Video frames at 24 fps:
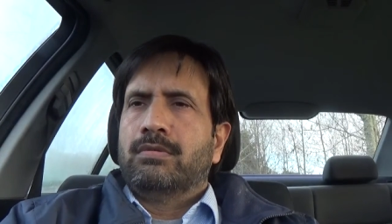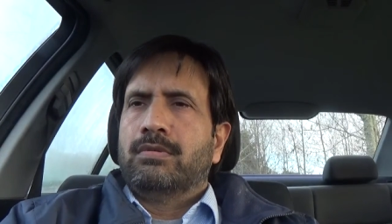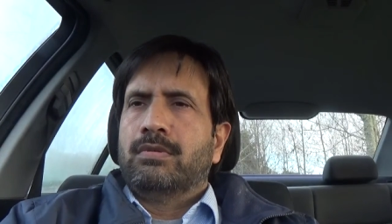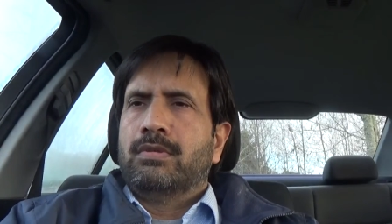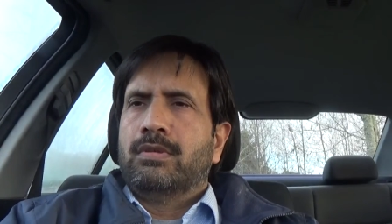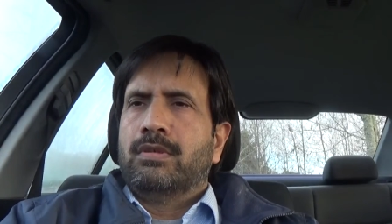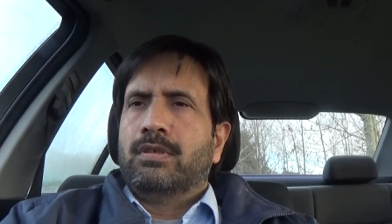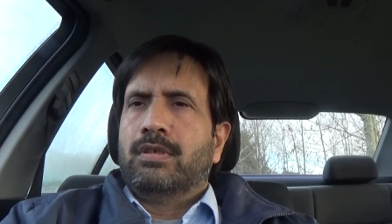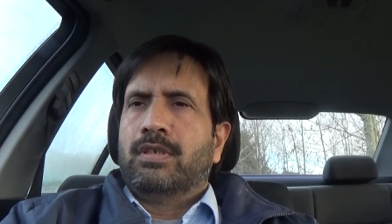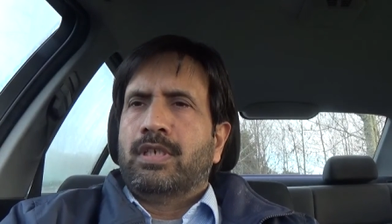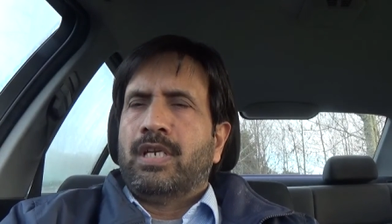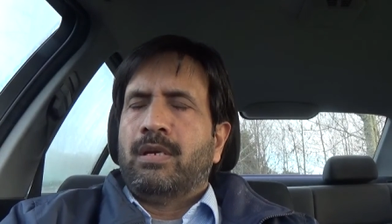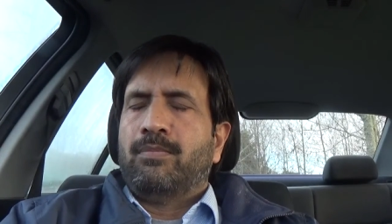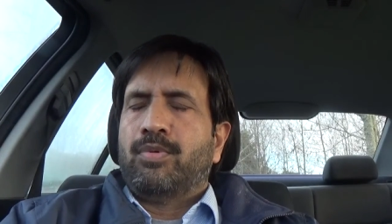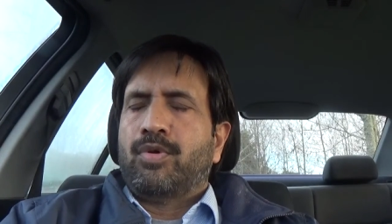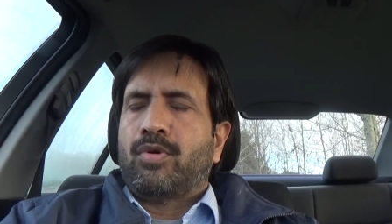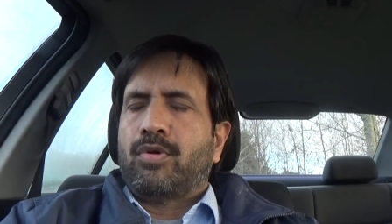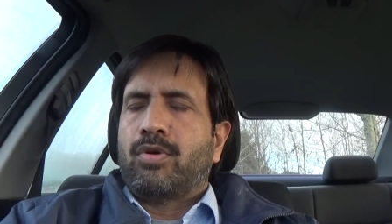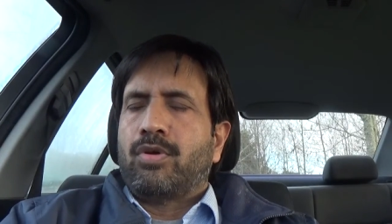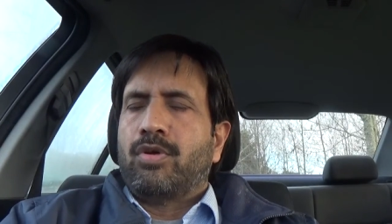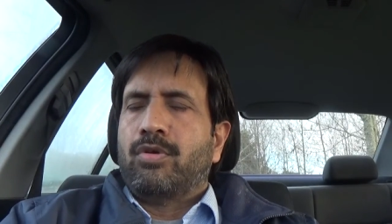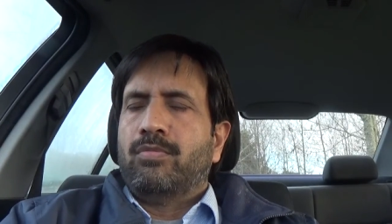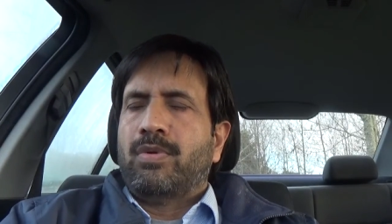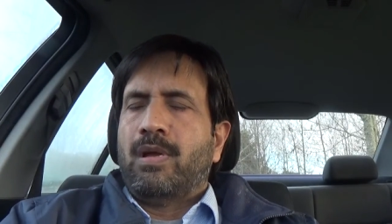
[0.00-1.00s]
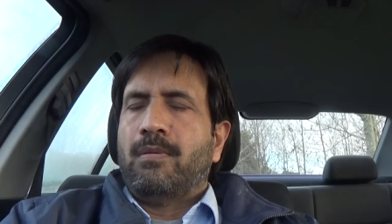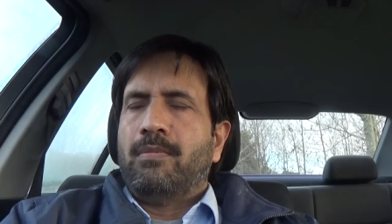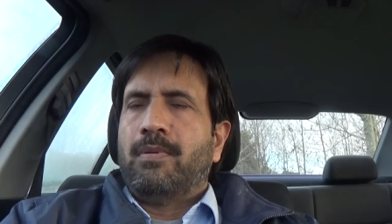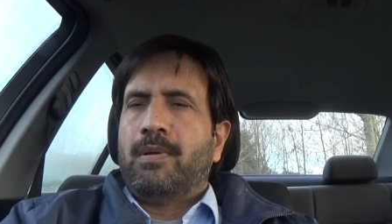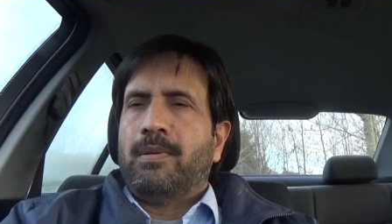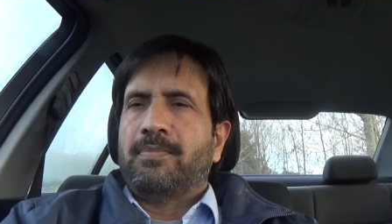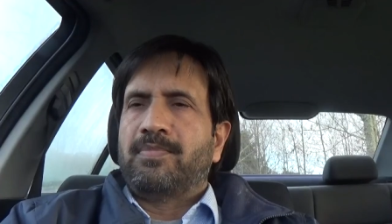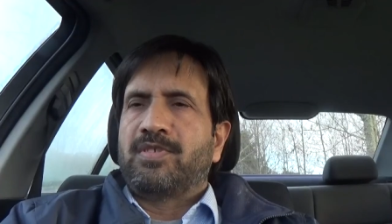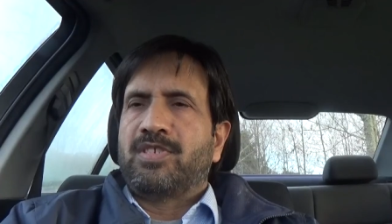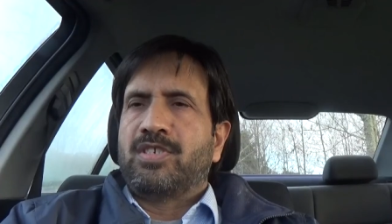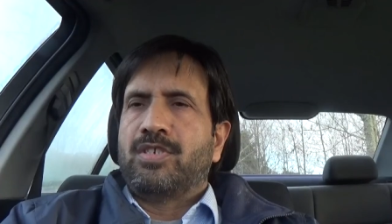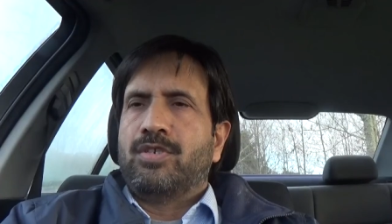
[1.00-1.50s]
uh, temporal lobe
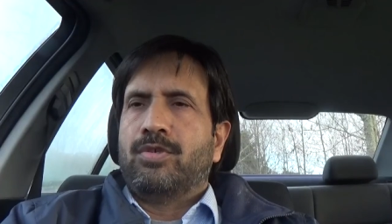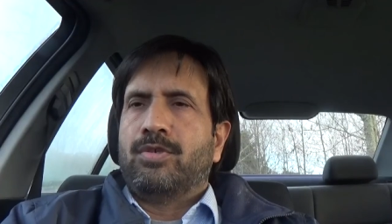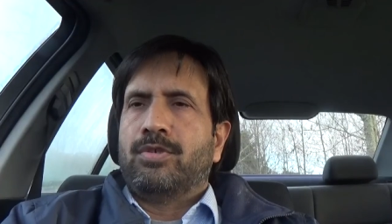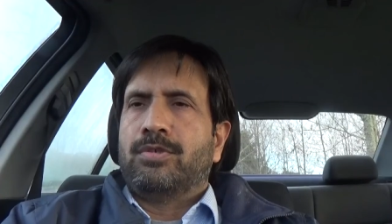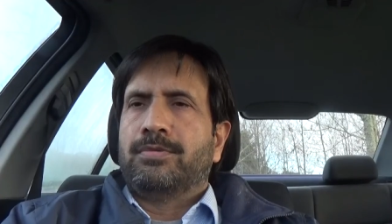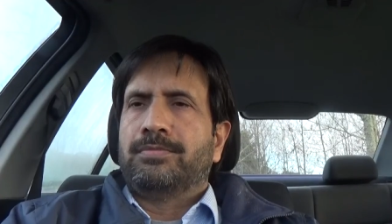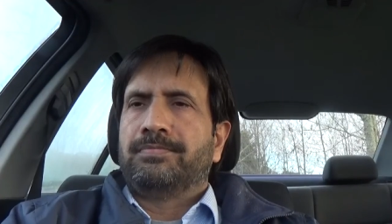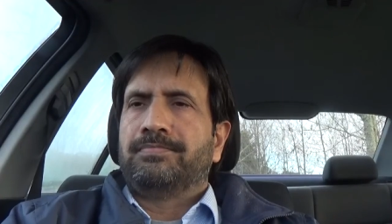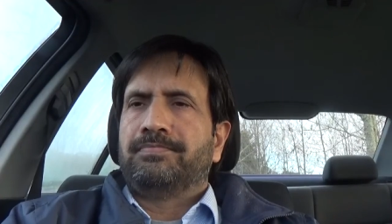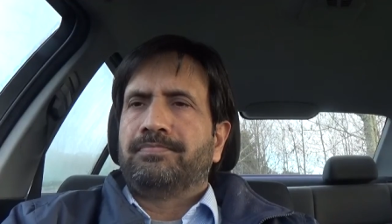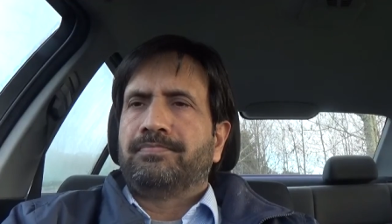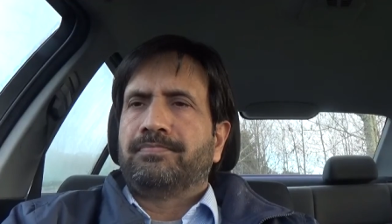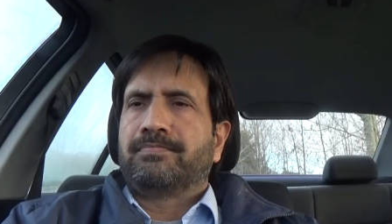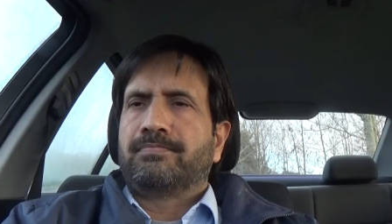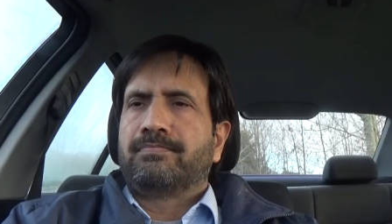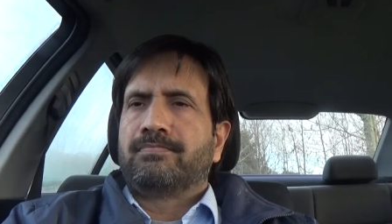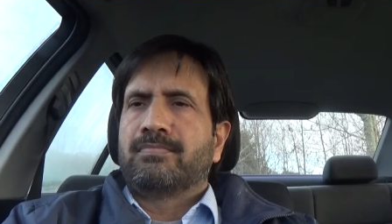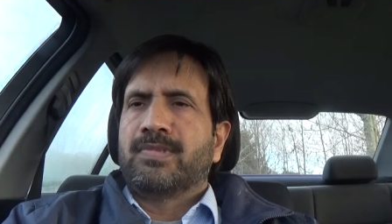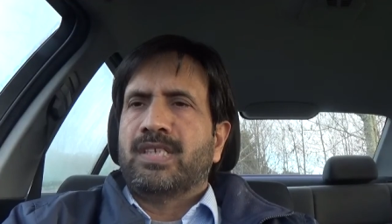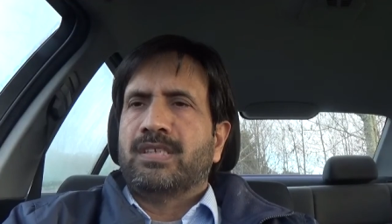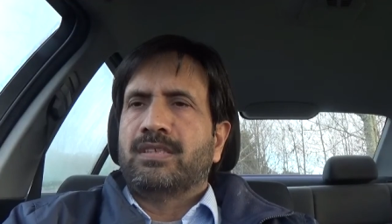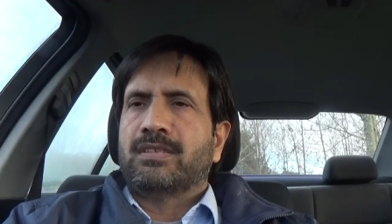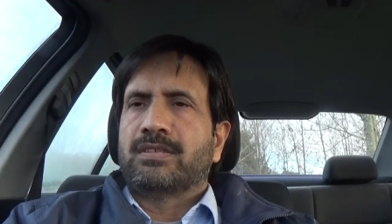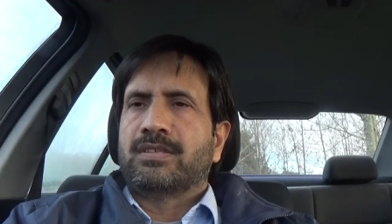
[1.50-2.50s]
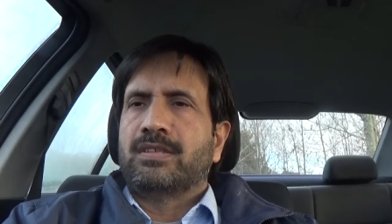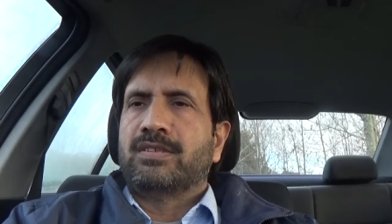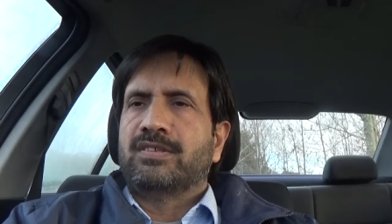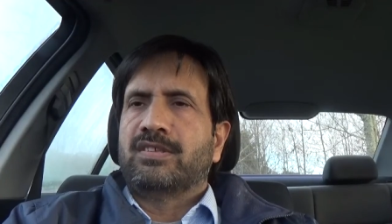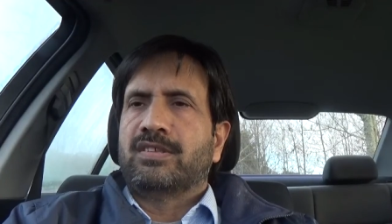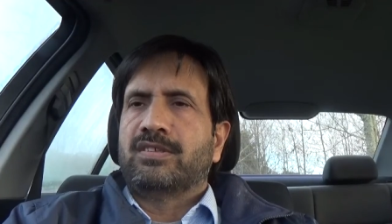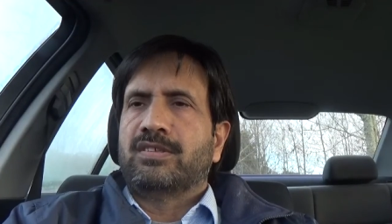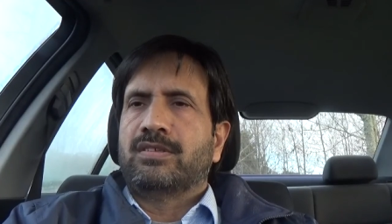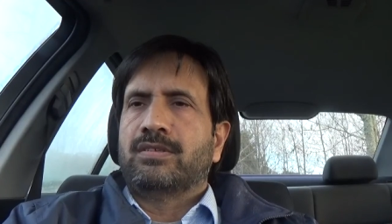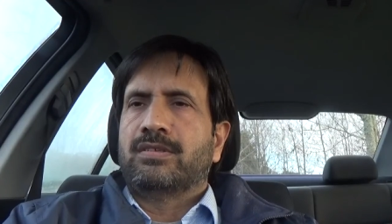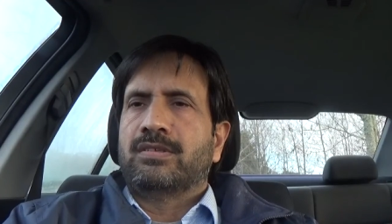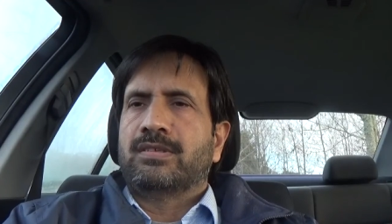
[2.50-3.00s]
epilepsy, you know, the
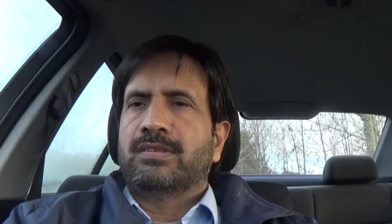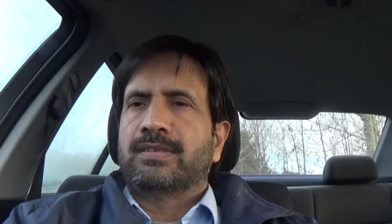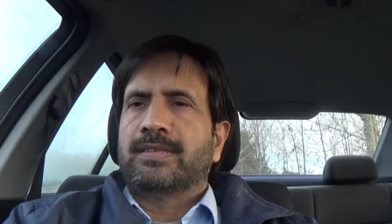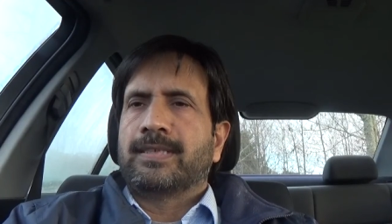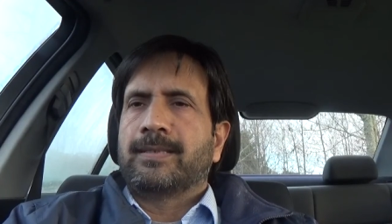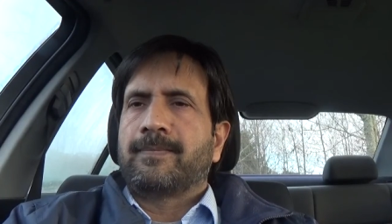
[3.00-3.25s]
seizure, you know.